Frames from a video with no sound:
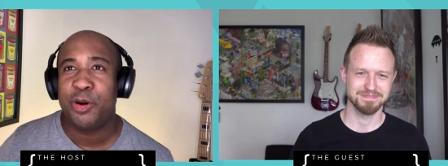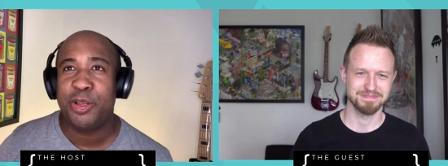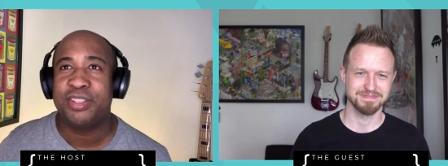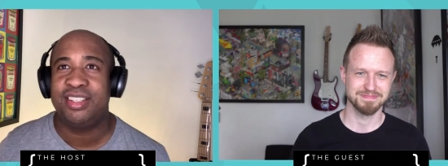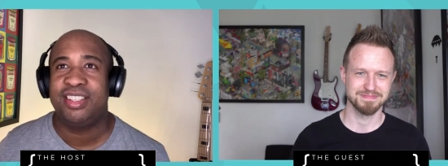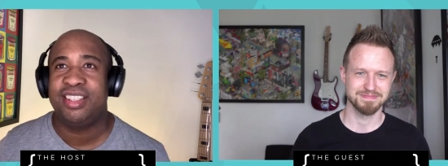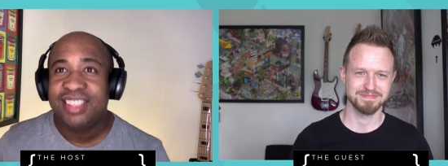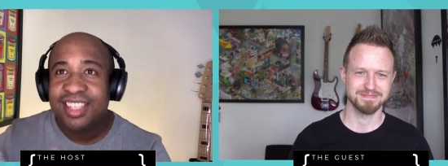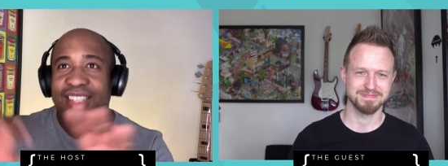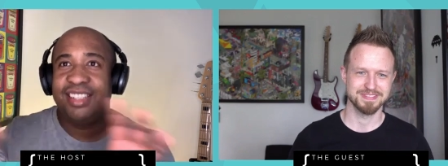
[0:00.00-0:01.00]
Speaker 1: or used the
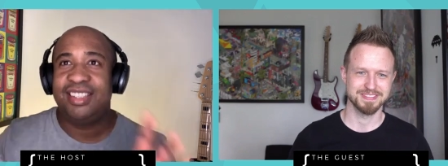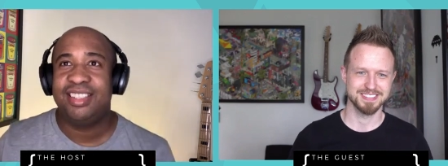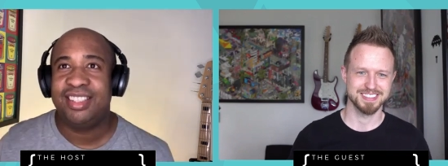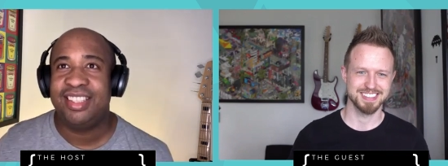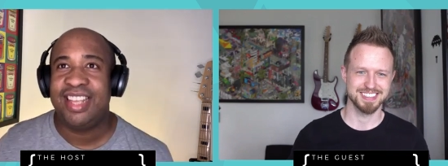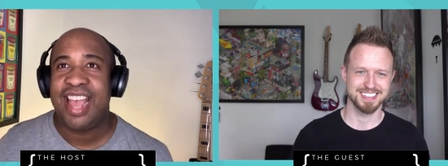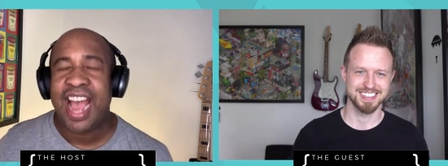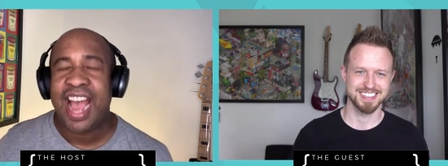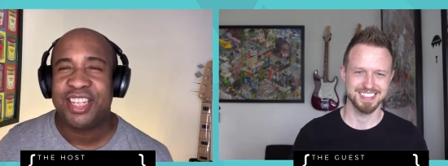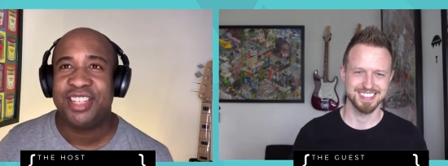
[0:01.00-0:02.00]
the the
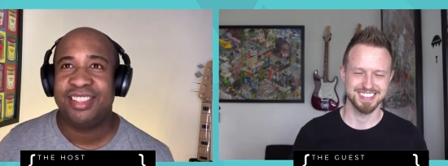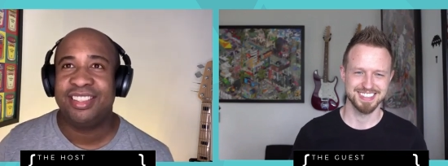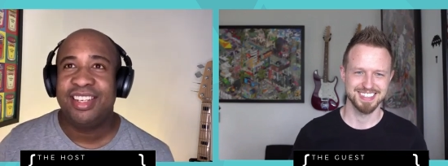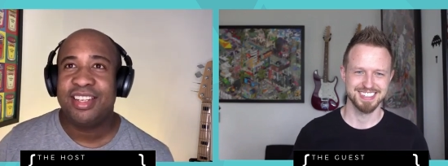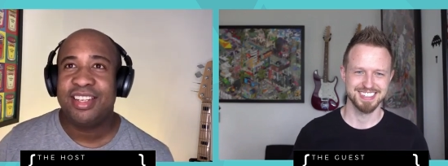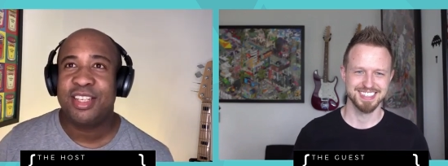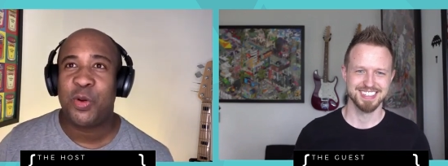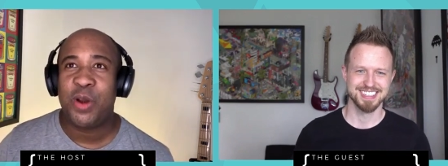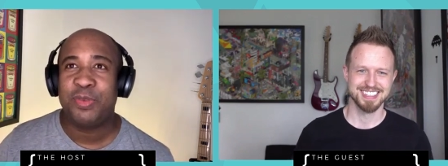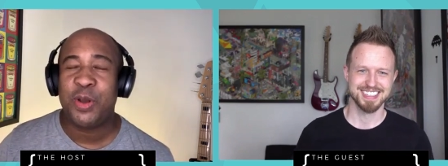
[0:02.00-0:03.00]
action
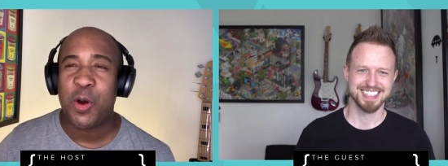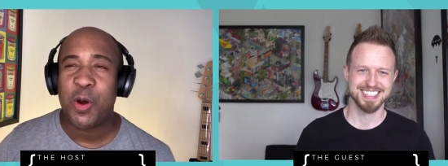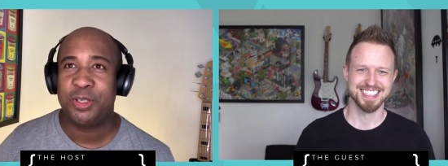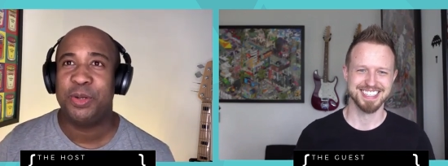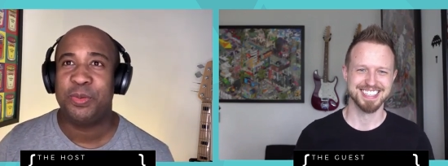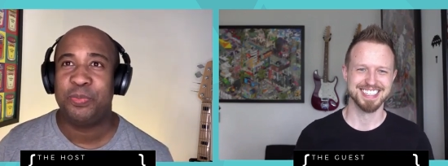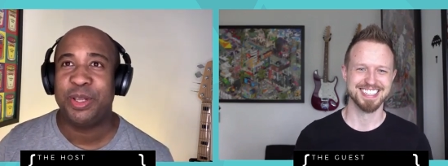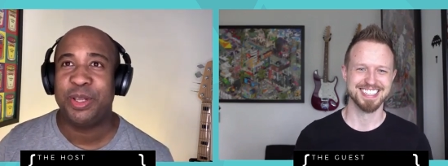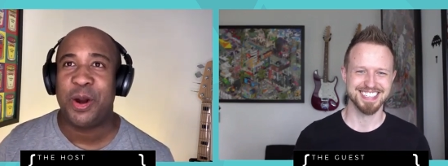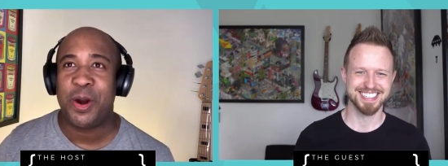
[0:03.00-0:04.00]
script code to
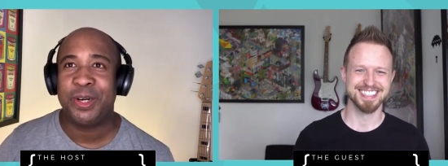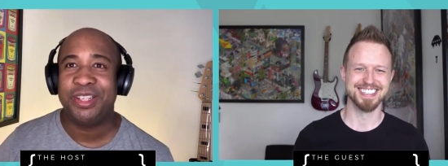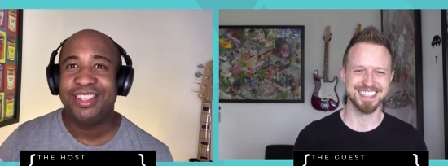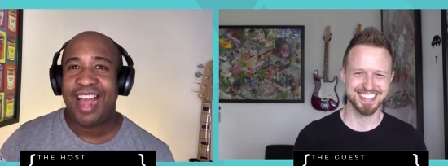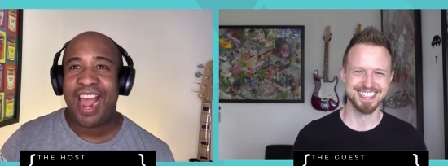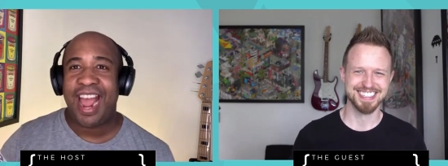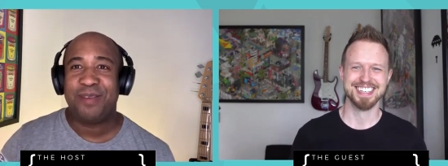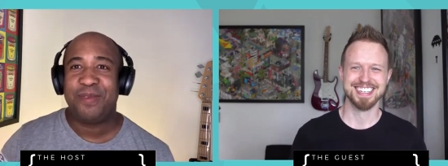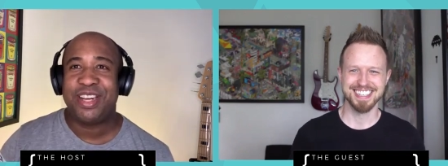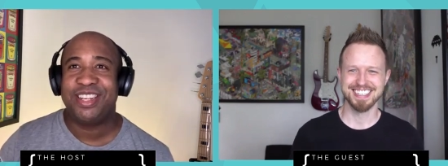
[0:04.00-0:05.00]
build your
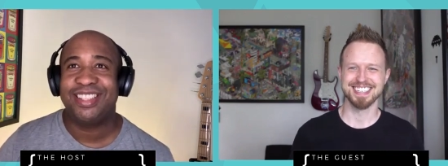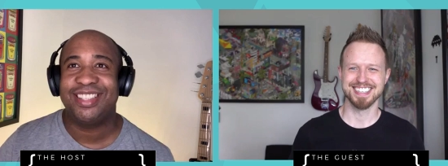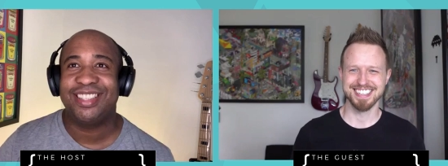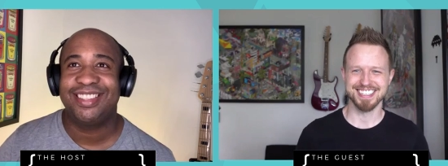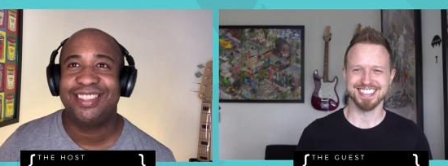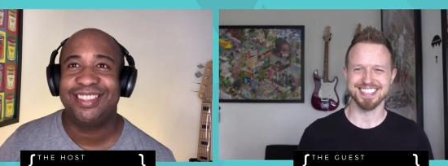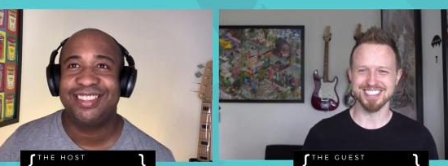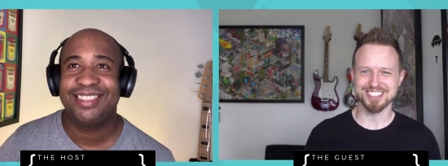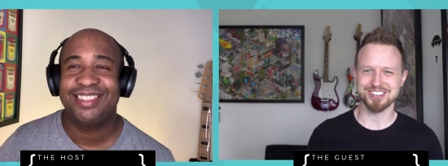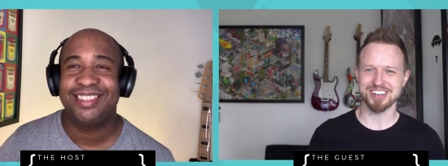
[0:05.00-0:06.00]
animations.
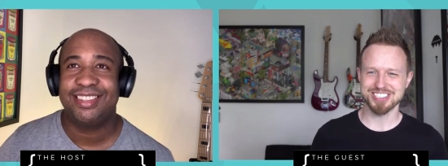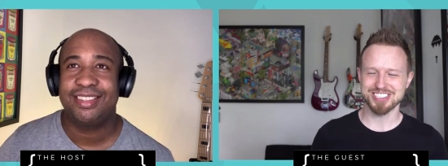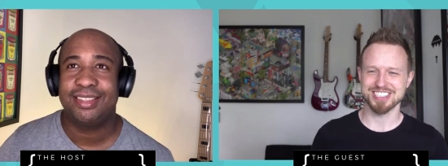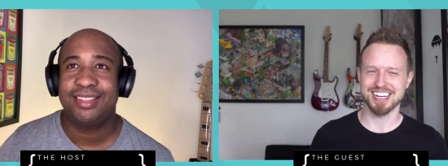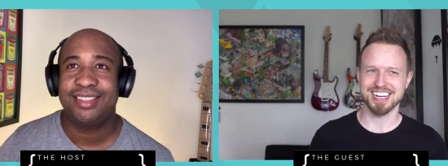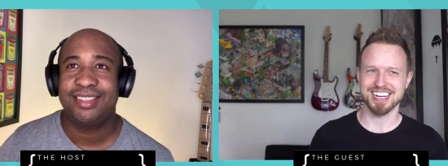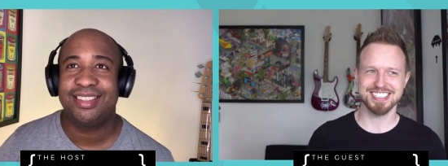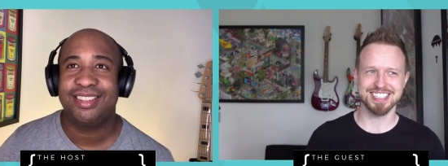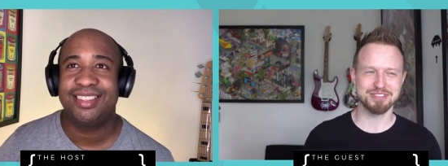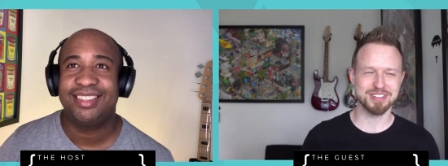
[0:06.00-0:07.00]
Speaker 2: Good question. I
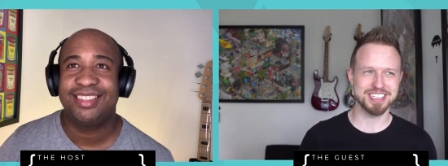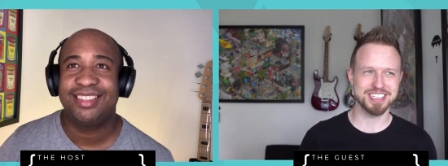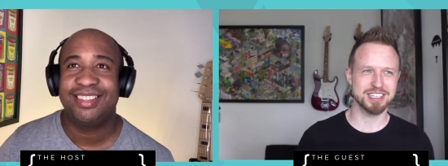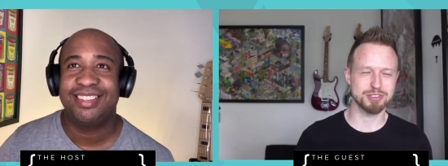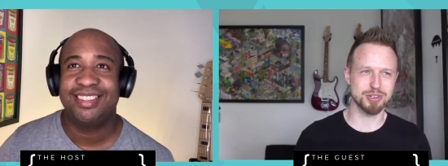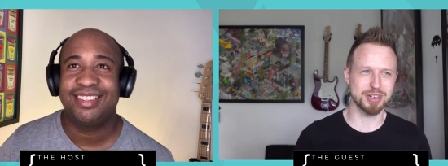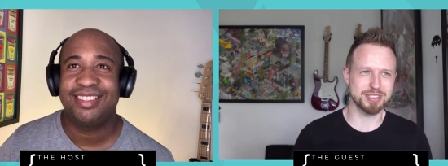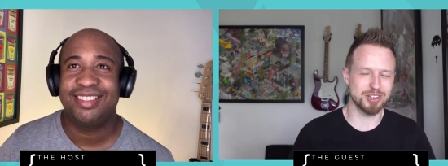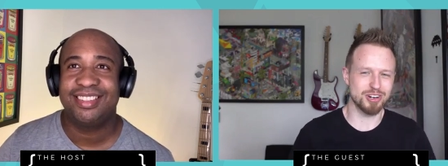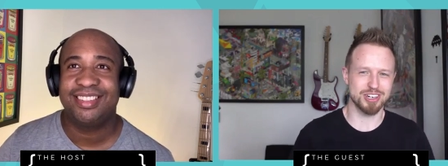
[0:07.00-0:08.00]
definitely did. So I
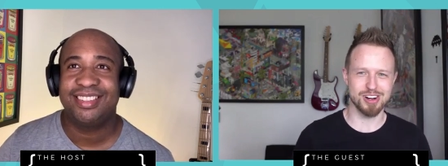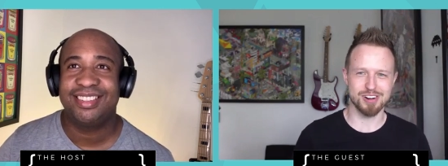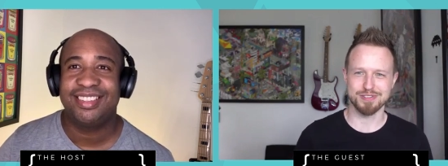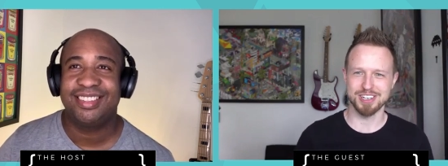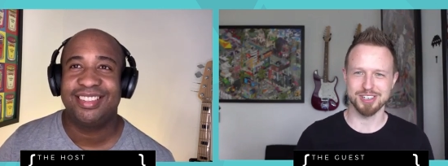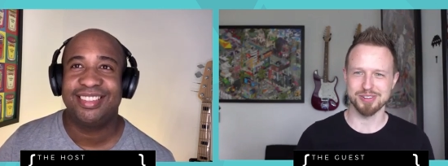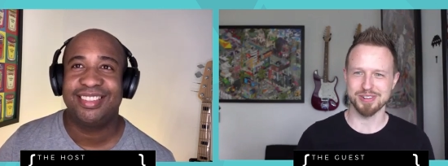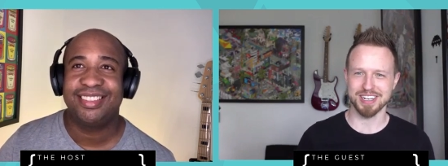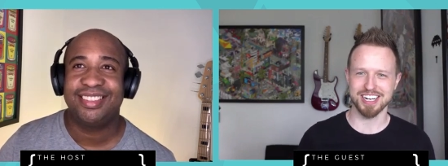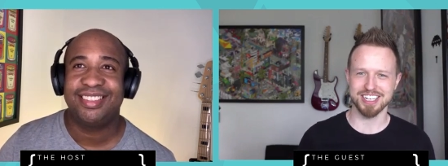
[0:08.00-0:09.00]
started off not
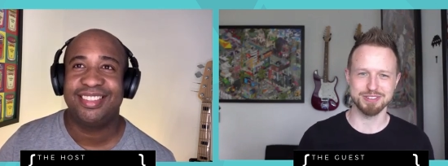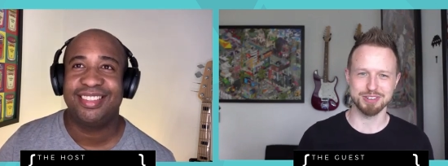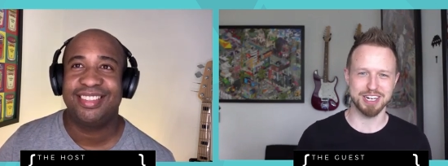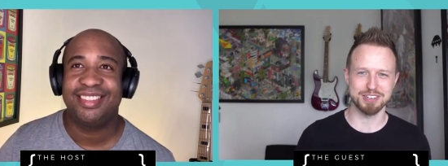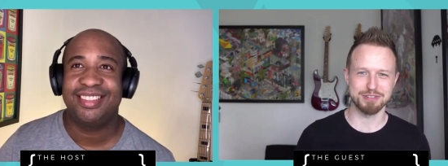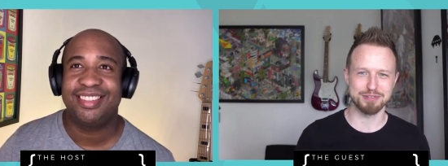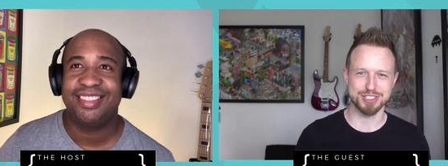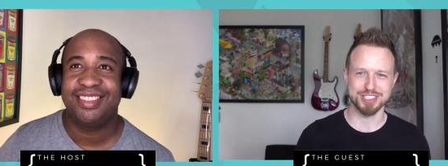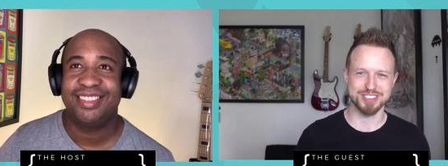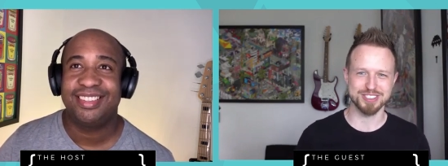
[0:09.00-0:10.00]
knowing how to even write a
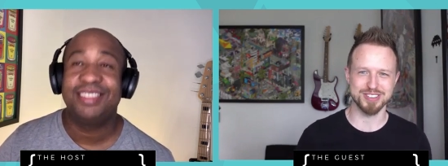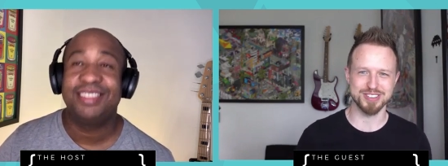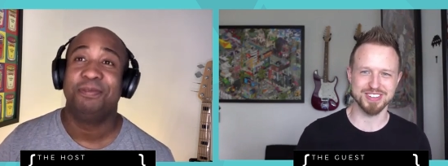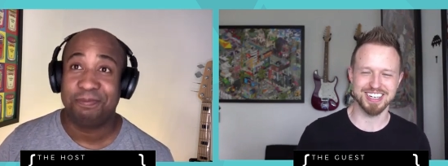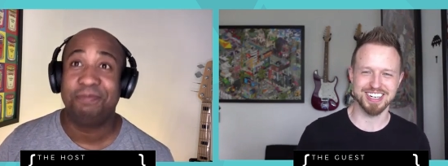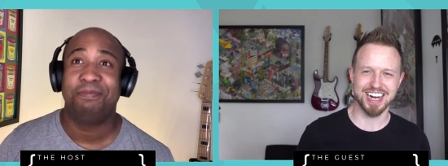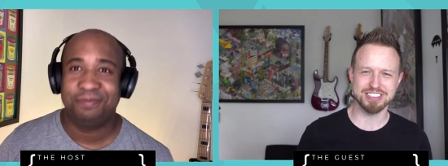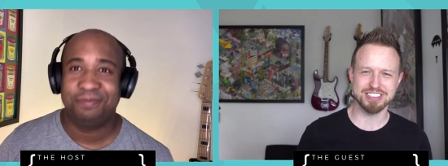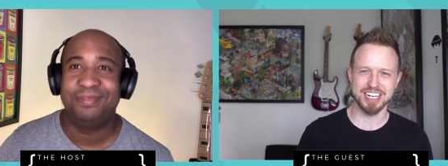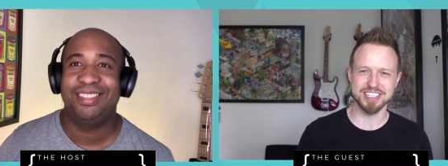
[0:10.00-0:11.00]
function. So uh,
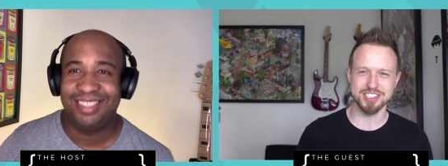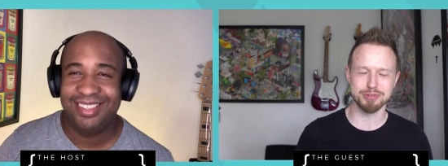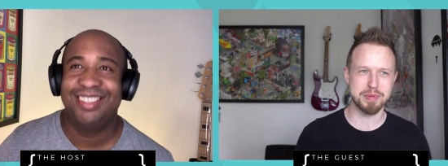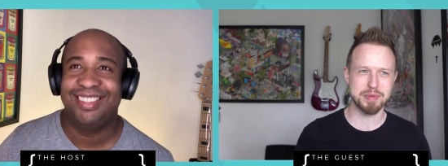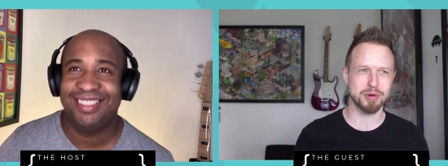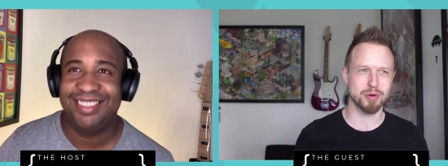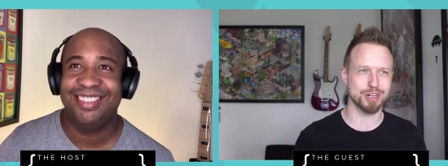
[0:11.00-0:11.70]
I was, I still remember